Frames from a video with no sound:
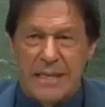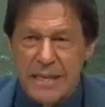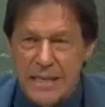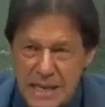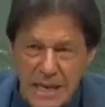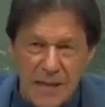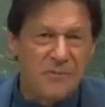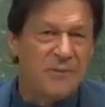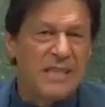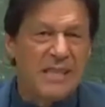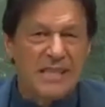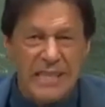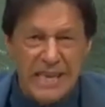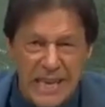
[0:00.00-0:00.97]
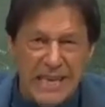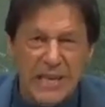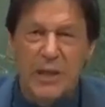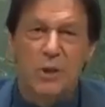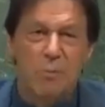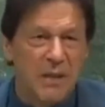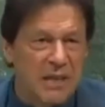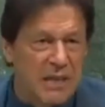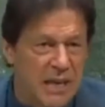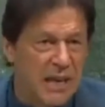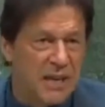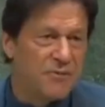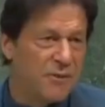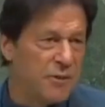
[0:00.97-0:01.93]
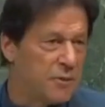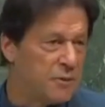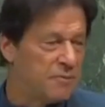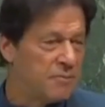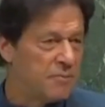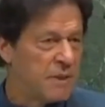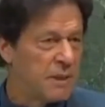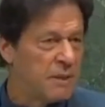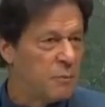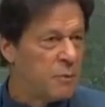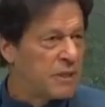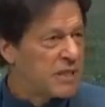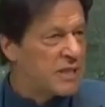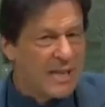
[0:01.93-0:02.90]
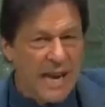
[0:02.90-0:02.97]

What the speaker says: lift this inhuman curfew, which has